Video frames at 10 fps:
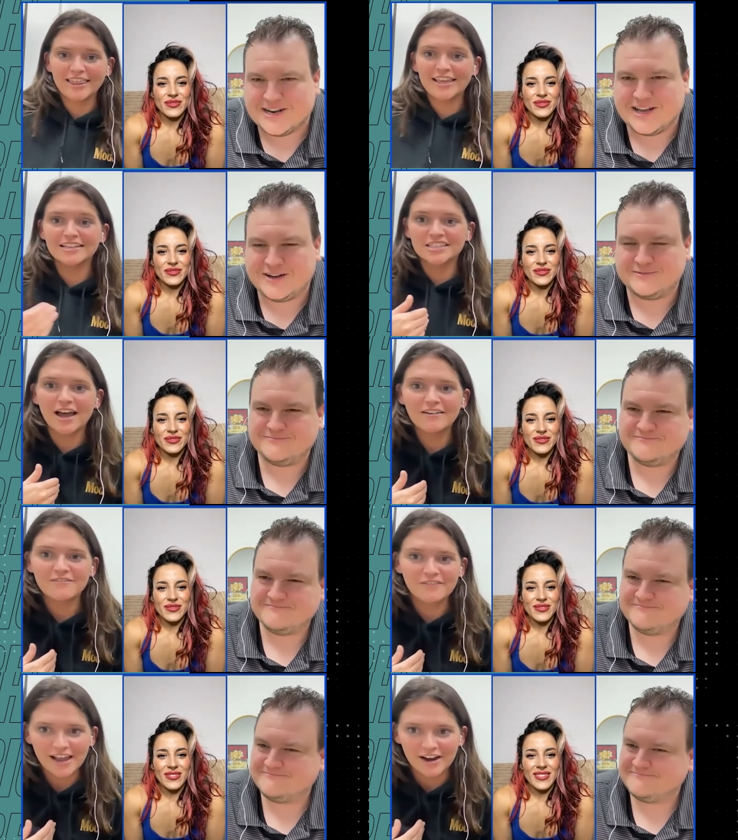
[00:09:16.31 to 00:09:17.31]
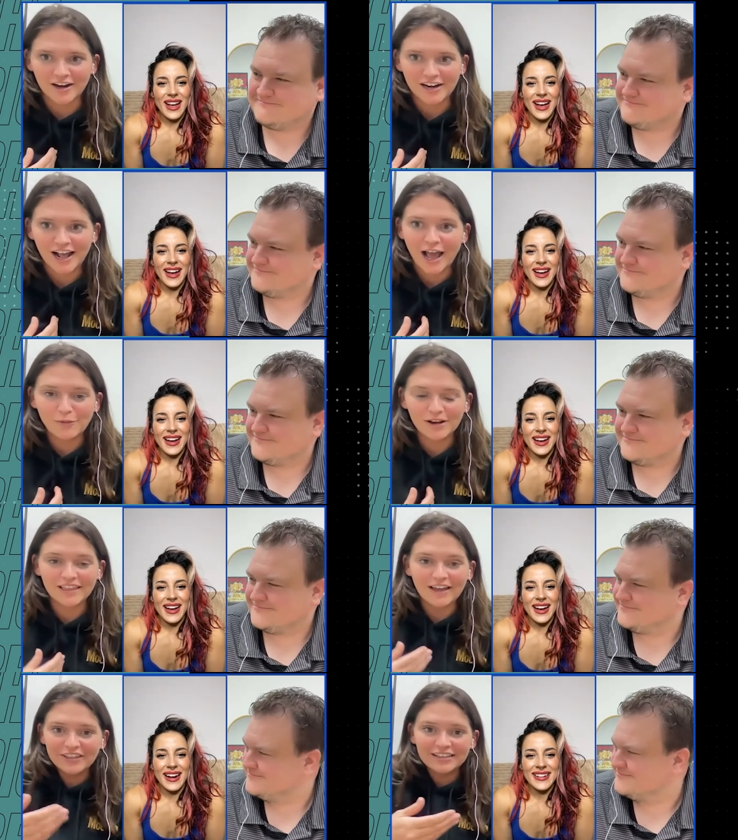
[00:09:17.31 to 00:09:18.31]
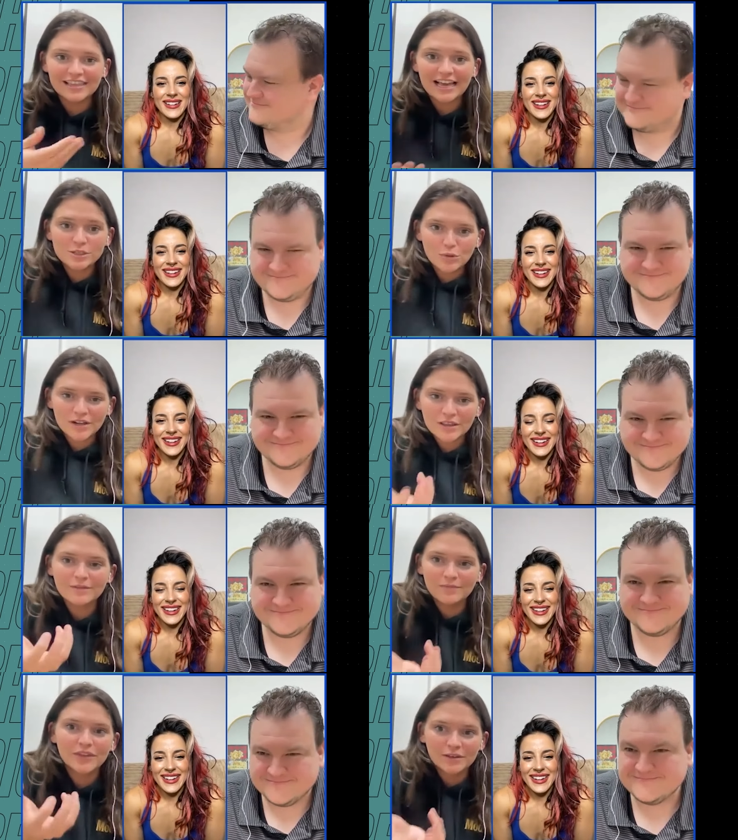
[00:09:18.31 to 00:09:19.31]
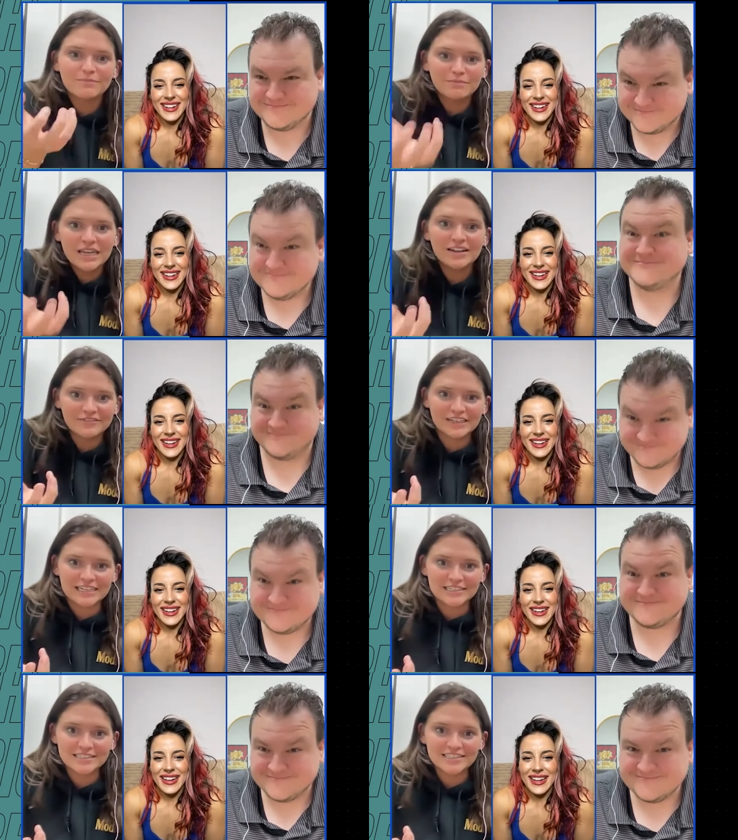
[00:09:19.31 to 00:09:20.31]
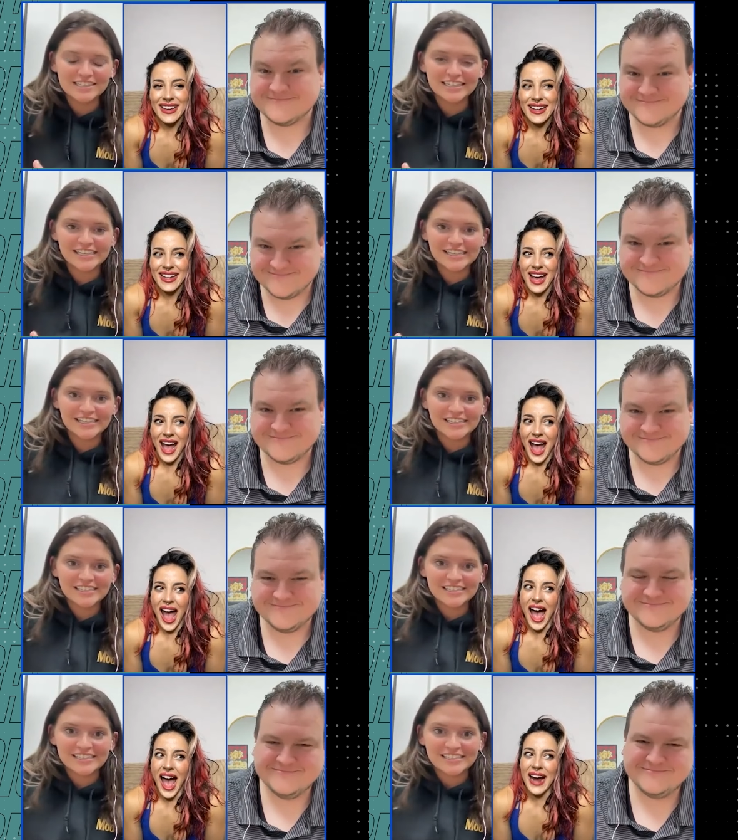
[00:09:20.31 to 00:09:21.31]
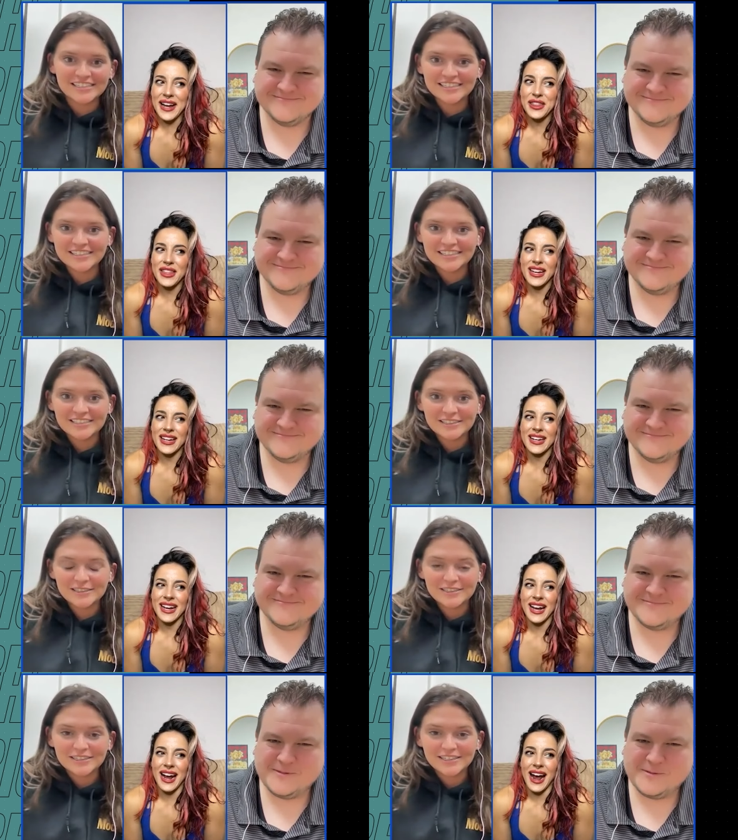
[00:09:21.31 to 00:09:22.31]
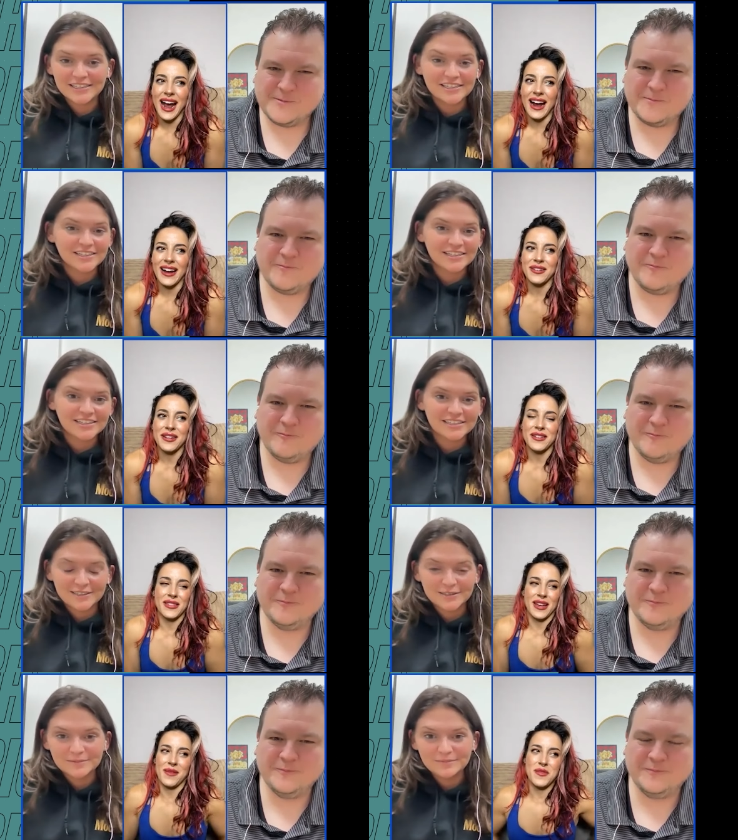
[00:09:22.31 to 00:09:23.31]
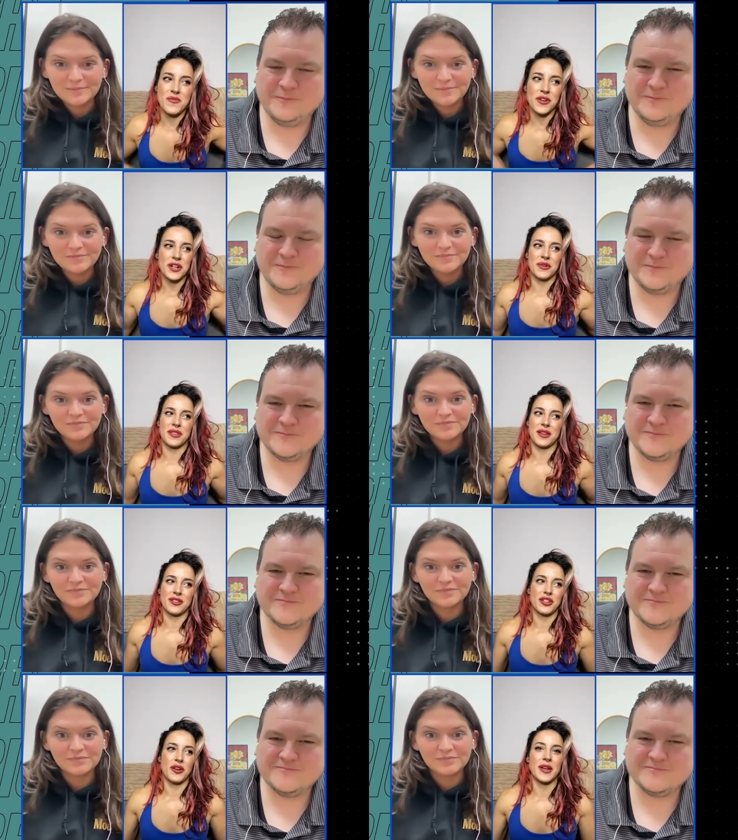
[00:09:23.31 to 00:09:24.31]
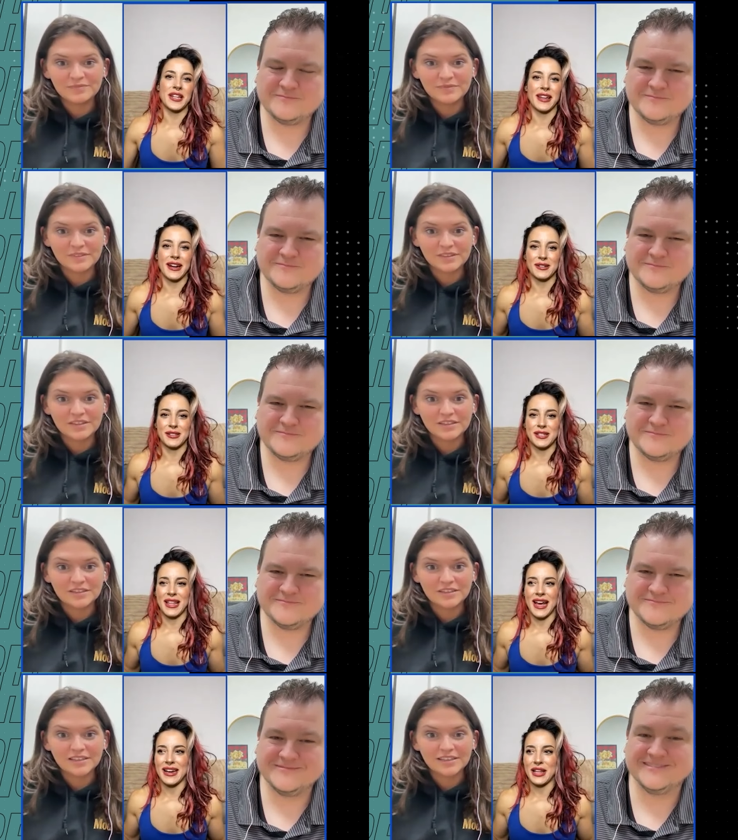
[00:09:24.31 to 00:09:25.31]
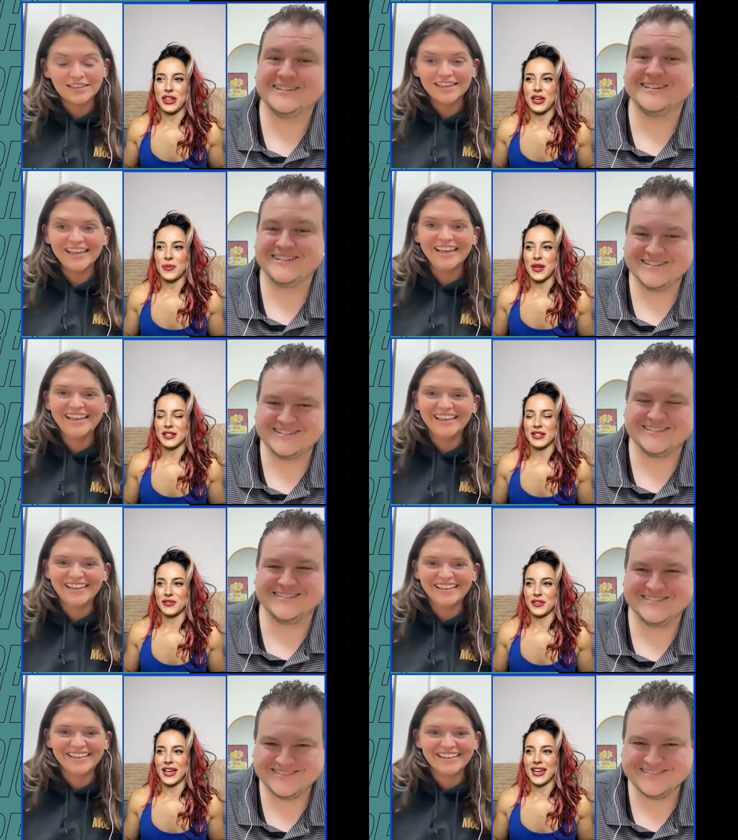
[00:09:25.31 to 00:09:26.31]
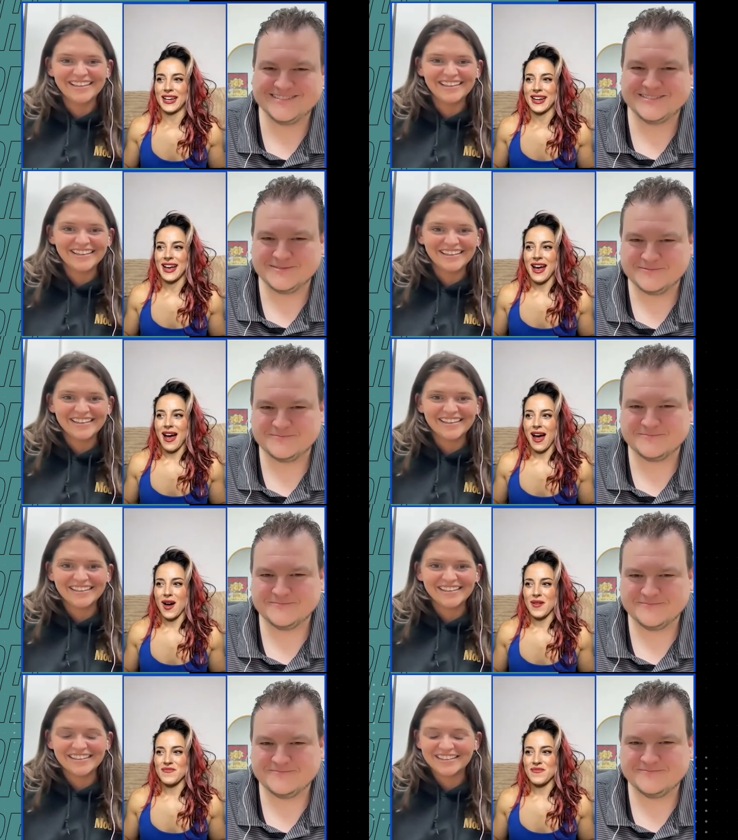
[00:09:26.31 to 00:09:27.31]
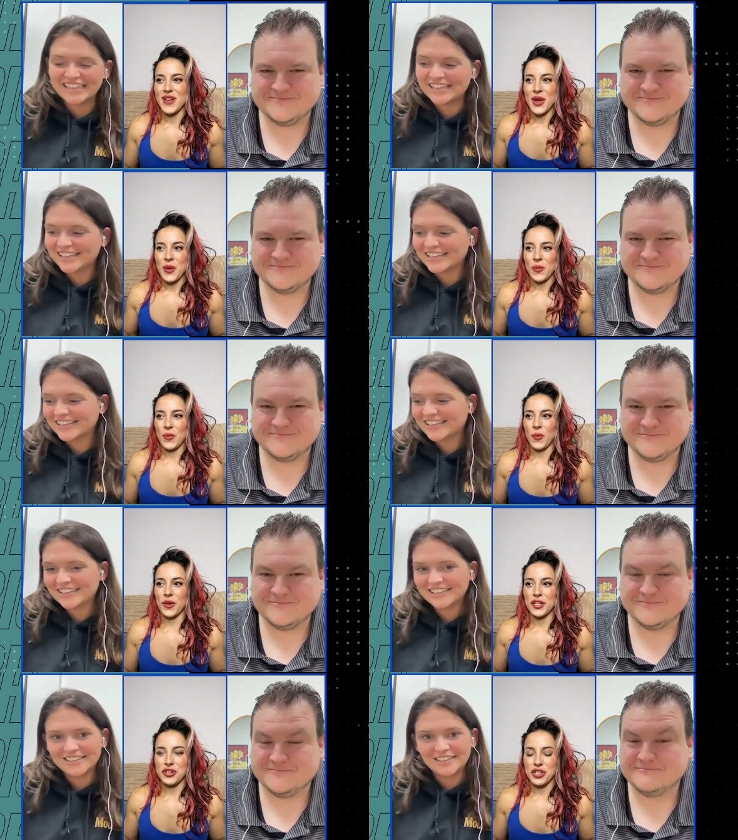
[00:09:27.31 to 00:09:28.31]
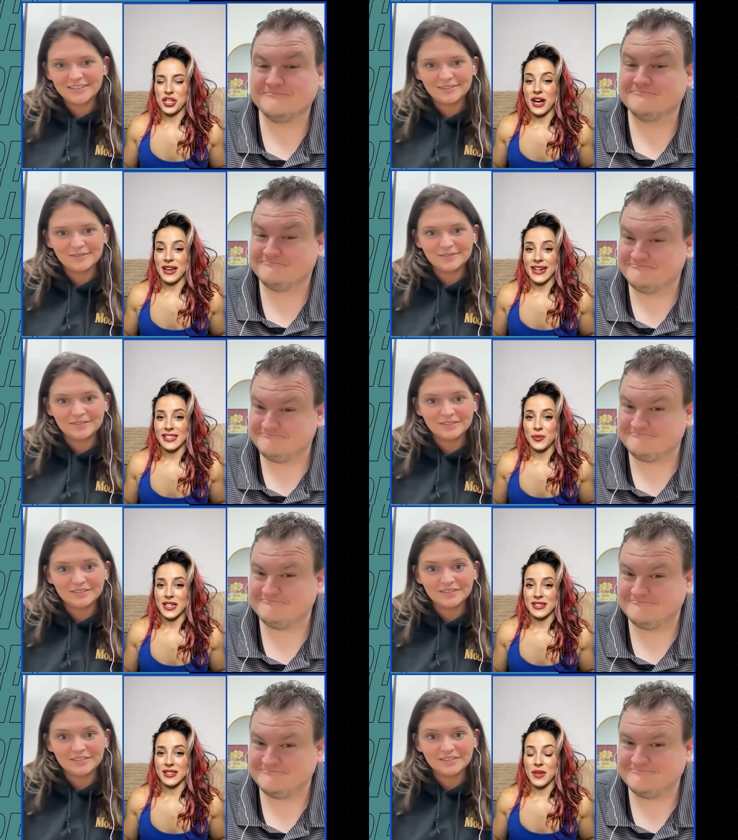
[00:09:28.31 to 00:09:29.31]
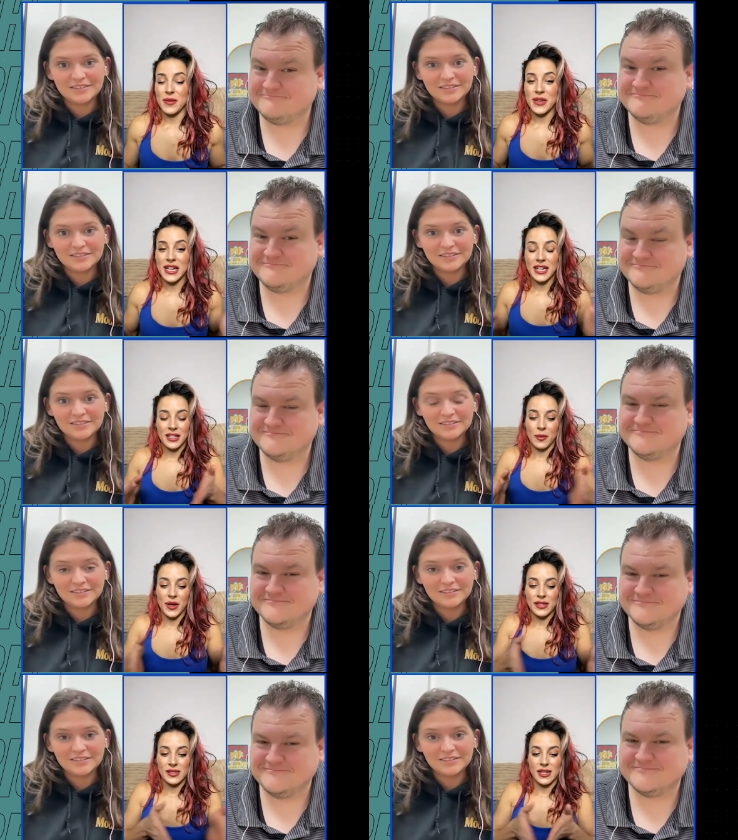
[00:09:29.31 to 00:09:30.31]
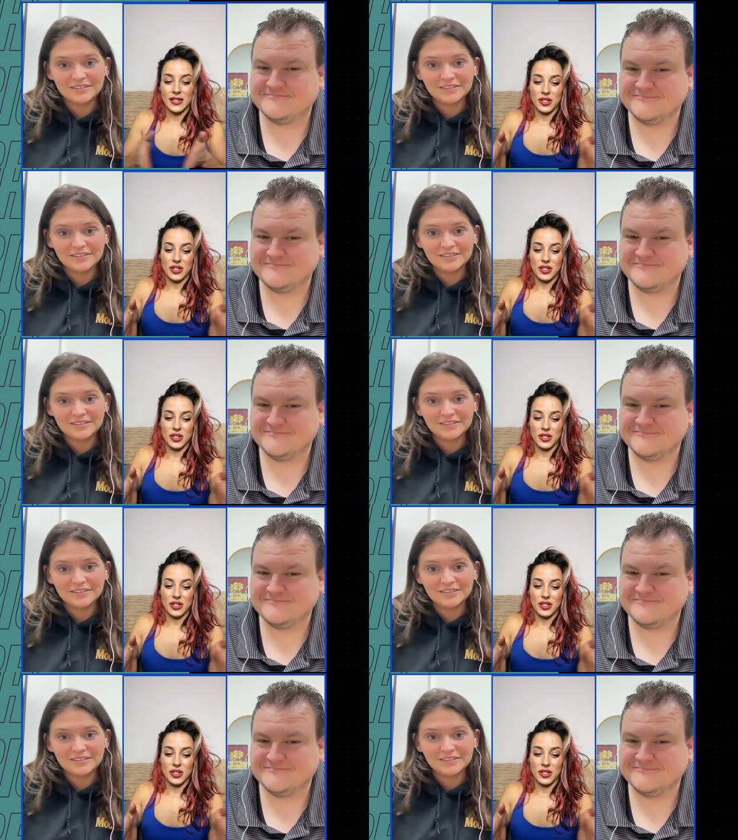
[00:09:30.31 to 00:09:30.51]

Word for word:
Speaker 1: You I know, it's
Speaker 2: unfair. I would. I, I feel like that's where the the meat of it is. I think I don't even. I mean, we're going. There's so many layers to that. I think because of like, um, we're usually on ice because immediately the bus scenes are